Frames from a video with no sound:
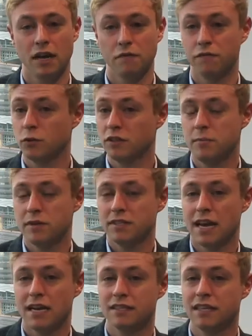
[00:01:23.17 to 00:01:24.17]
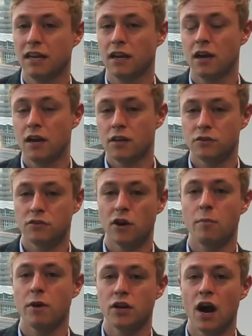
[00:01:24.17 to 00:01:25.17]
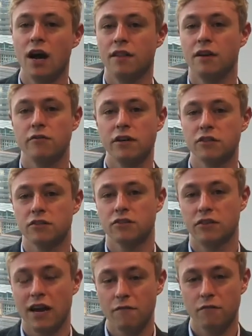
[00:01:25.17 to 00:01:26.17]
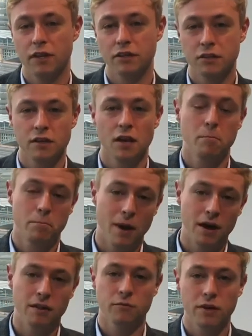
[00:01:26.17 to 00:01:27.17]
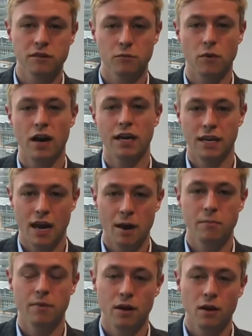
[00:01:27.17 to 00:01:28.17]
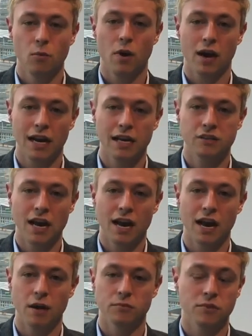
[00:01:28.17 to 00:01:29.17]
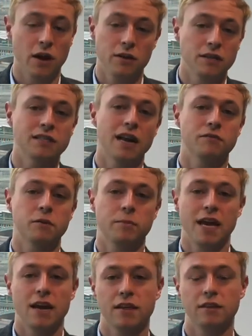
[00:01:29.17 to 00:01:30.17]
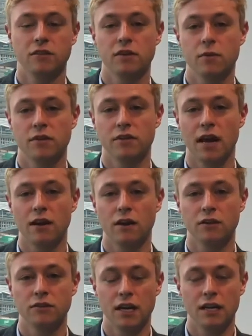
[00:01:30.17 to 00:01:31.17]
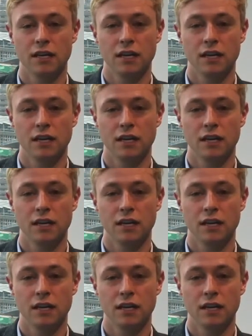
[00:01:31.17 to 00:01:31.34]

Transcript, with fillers: Now 14% is still so much higher than your industry average, but the reason why, yeah, one-click checkout. So it doesn't have to be anything to do with technology.